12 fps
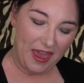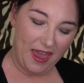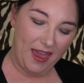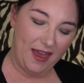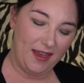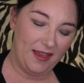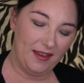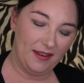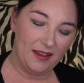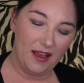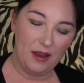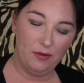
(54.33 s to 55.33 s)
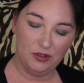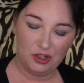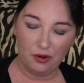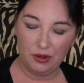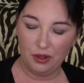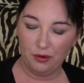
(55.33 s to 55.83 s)
And I will
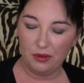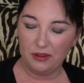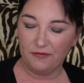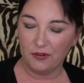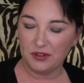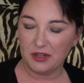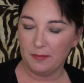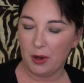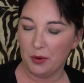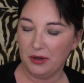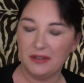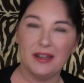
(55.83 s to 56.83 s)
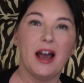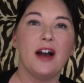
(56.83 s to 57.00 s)
show you the first component